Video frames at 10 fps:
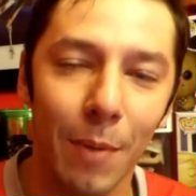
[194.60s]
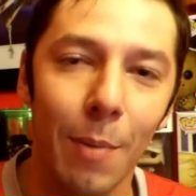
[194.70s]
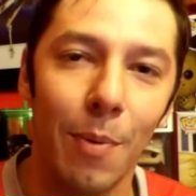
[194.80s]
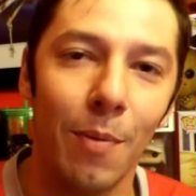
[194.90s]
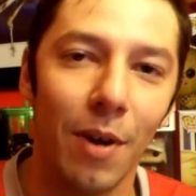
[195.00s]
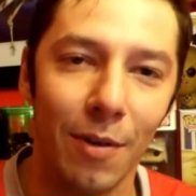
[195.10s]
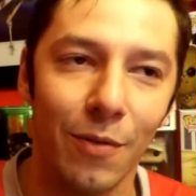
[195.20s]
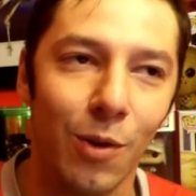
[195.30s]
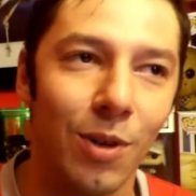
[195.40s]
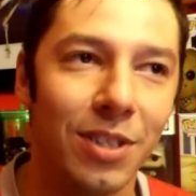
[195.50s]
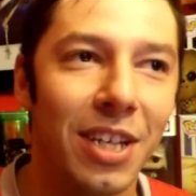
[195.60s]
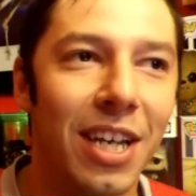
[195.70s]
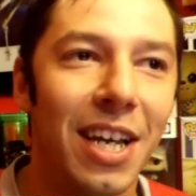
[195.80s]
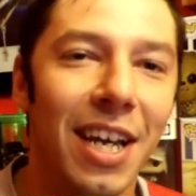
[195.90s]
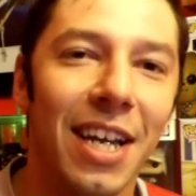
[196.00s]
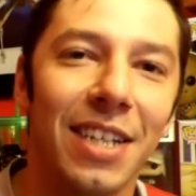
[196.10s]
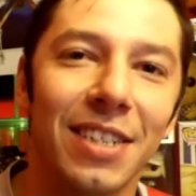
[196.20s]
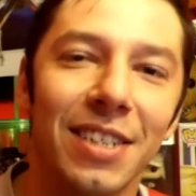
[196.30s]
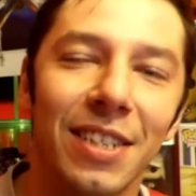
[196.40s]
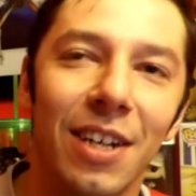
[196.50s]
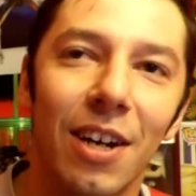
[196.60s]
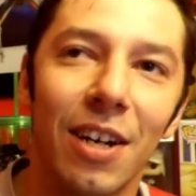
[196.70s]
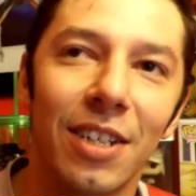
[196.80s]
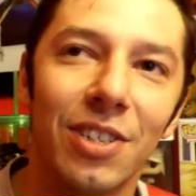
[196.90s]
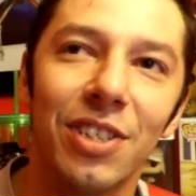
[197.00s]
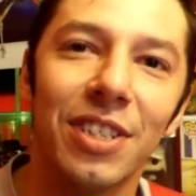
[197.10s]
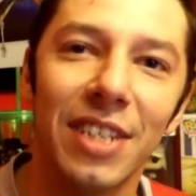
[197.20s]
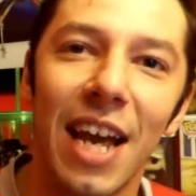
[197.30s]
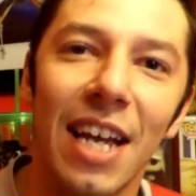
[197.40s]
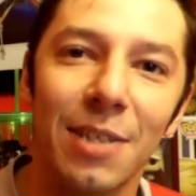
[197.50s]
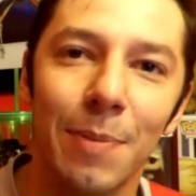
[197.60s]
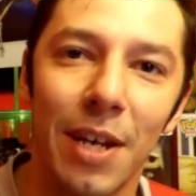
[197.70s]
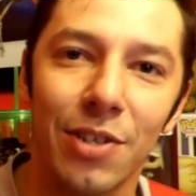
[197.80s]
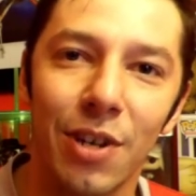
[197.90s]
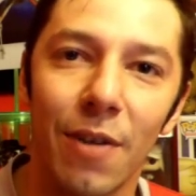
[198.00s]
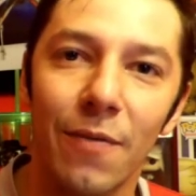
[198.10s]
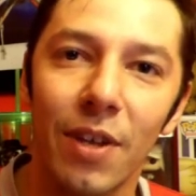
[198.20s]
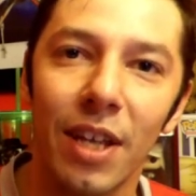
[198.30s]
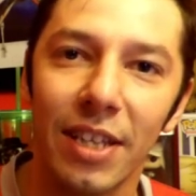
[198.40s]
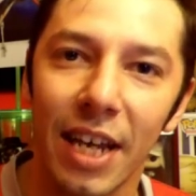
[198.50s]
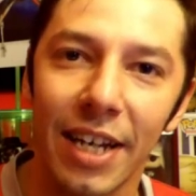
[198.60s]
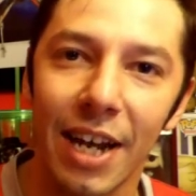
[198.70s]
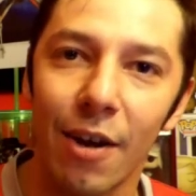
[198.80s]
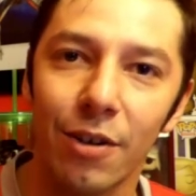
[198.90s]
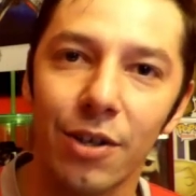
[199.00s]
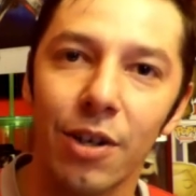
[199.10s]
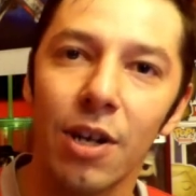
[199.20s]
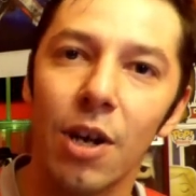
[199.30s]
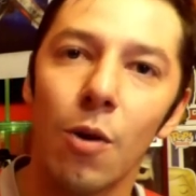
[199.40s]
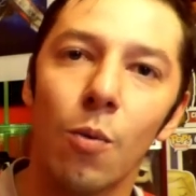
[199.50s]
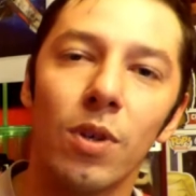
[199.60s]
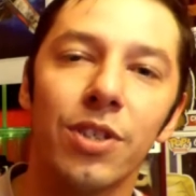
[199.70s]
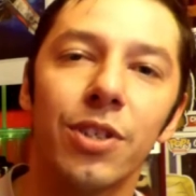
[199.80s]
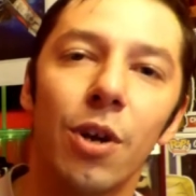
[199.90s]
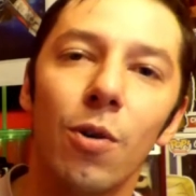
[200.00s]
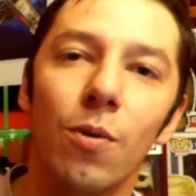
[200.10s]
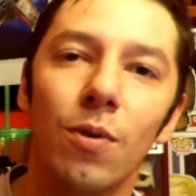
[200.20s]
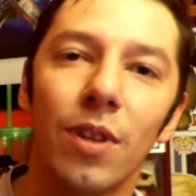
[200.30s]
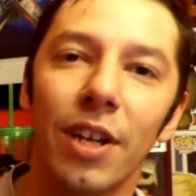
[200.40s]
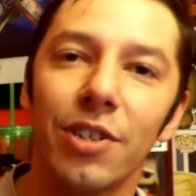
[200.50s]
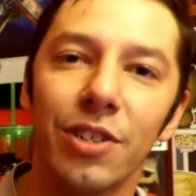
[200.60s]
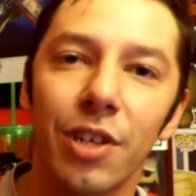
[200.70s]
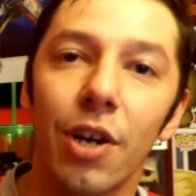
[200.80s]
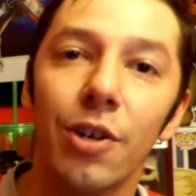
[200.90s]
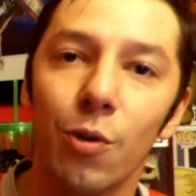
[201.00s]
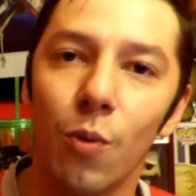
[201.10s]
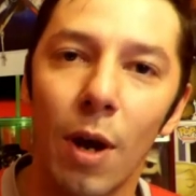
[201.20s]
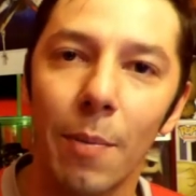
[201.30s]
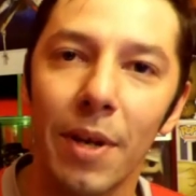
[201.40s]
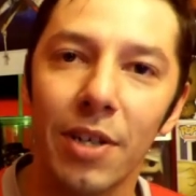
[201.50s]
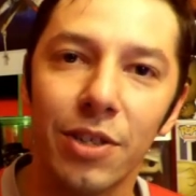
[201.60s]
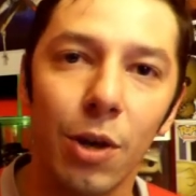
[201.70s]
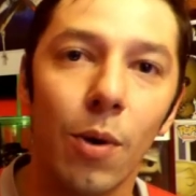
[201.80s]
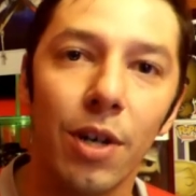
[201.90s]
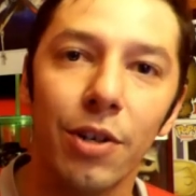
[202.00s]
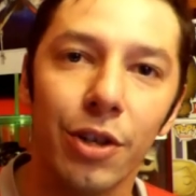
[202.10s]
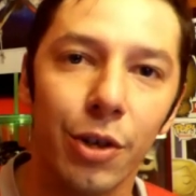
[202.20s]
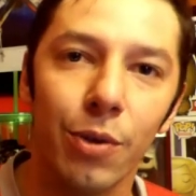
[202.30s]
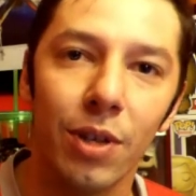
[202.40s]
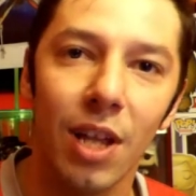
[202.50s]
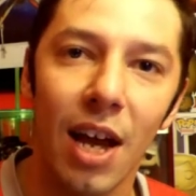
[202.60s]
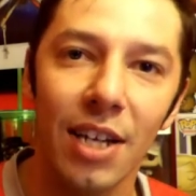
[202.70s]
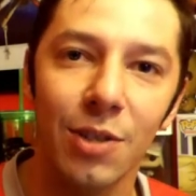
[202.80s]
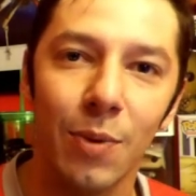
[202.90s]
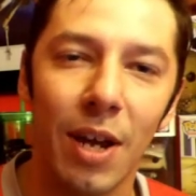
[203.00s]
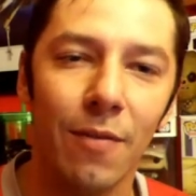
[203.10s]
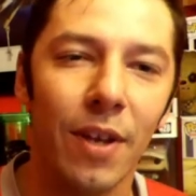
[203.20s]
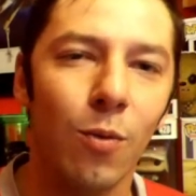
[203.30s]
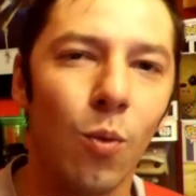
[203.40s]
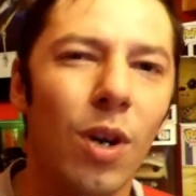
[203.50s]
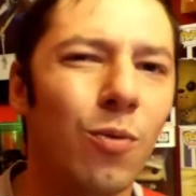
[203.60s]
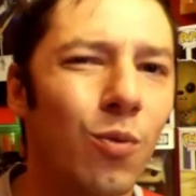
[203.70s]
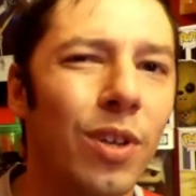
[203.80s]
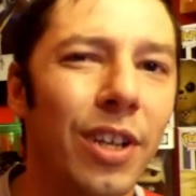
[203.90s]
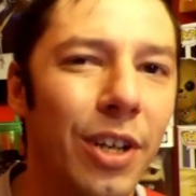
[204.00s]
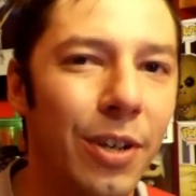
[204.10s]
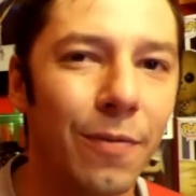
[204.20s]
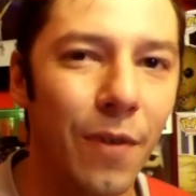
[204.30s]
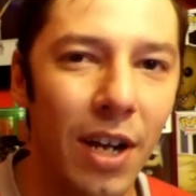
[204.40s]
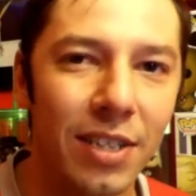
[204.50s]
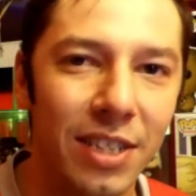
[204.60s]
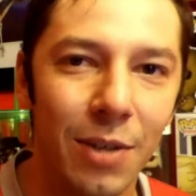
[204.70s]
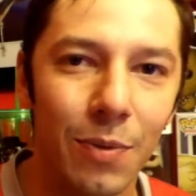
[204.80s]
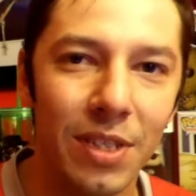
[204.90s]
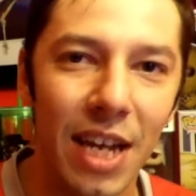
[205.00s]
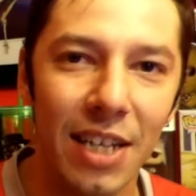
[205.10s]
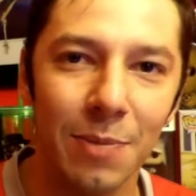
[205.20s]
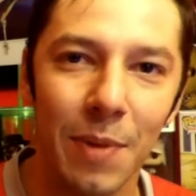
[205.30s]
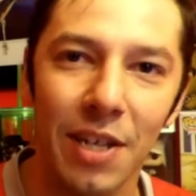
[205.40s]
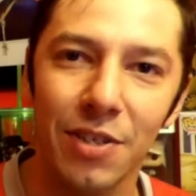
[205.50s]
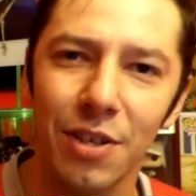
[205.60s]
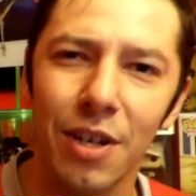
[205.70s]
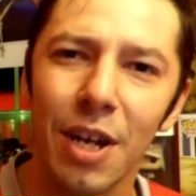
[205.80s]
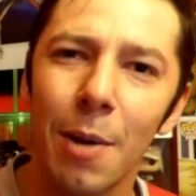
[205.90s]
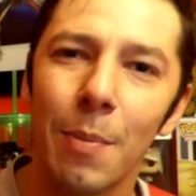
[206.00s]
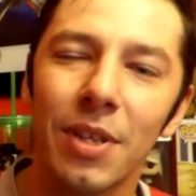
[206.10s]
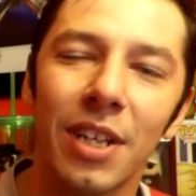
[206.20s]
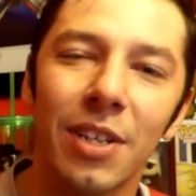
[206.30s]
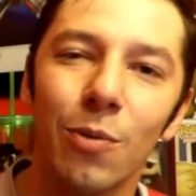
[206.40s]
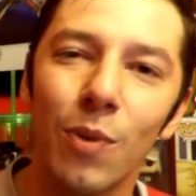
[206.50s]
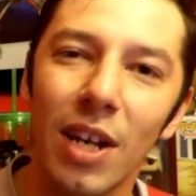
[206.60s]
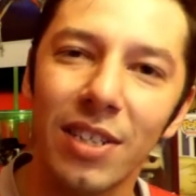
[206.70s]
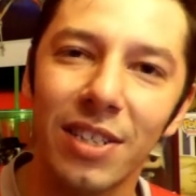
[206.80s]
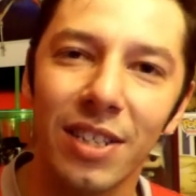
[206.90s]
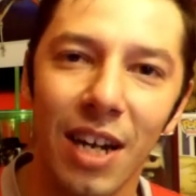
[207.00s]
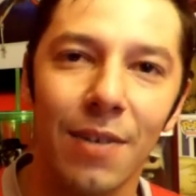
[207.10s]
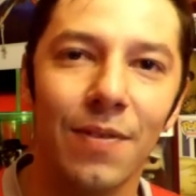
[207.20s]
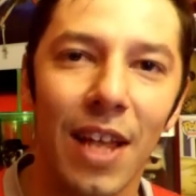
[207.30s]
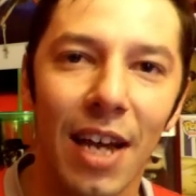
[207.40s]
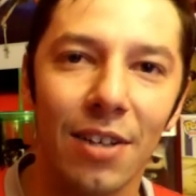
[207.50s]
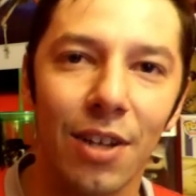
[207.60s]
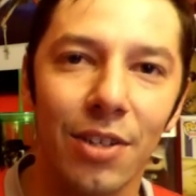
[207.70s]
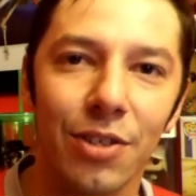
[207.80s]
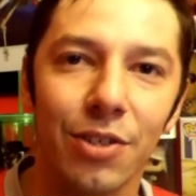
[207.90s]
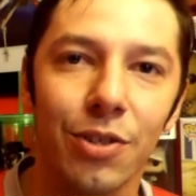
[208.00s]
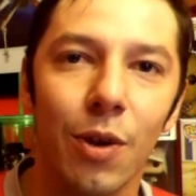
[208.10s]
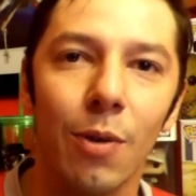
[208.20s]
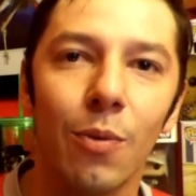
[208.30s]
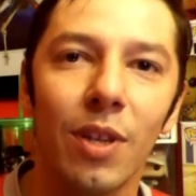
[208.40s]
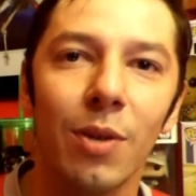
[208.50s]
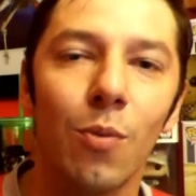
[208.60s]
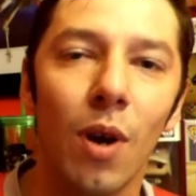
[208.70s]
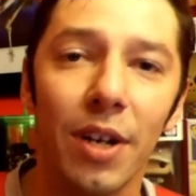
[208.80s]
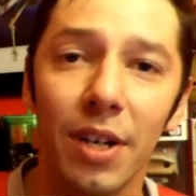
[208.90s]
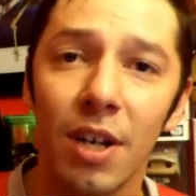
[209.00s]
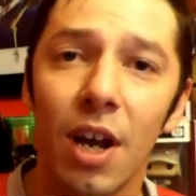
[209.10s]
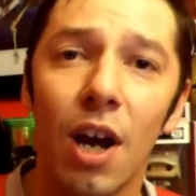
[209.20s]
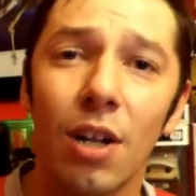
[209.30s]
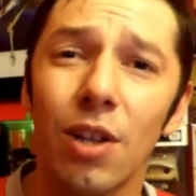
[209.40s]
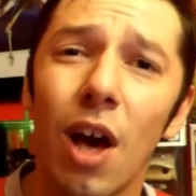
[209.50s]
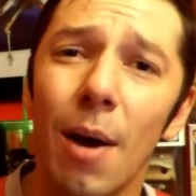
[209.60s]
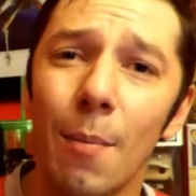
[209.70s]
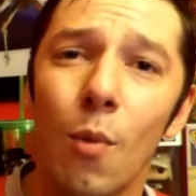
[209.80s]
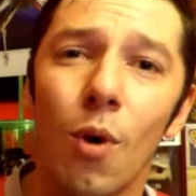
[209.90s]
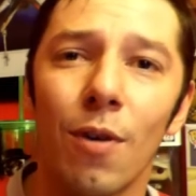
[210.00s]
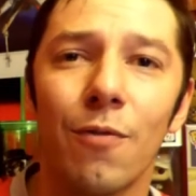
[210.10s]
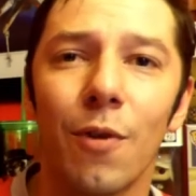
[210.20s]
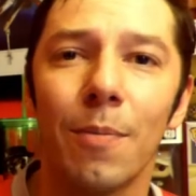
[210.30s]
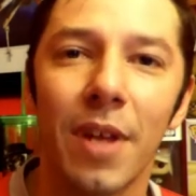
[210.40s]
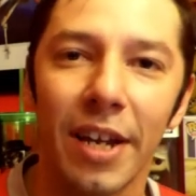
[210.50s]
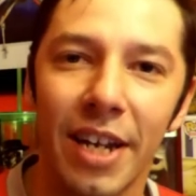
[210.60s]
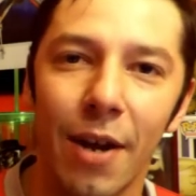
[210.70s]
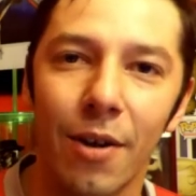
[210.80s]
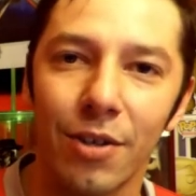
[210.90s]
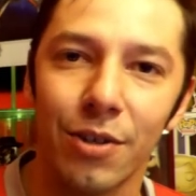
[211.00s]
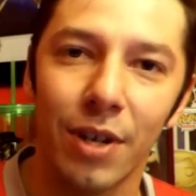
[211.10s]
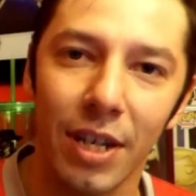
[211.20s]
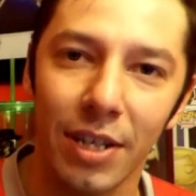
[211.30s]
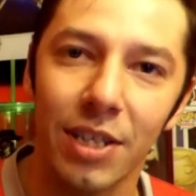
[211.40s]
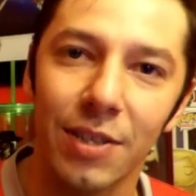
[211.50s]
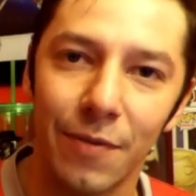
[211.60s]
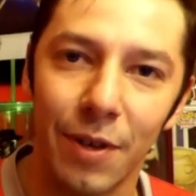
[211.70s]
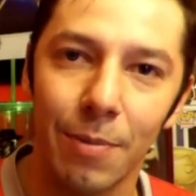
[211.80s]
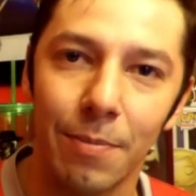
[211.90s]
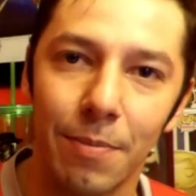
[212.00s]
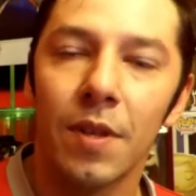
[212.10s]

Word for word: my, of course, is uh, it's just Taskmaster. I feel like that character was so like just underwhelming, so underutilized. We have like one really good fight scene with Taskmaster, but then the rest is kind of lackluster. So I really wanted a lot more from that character in this film.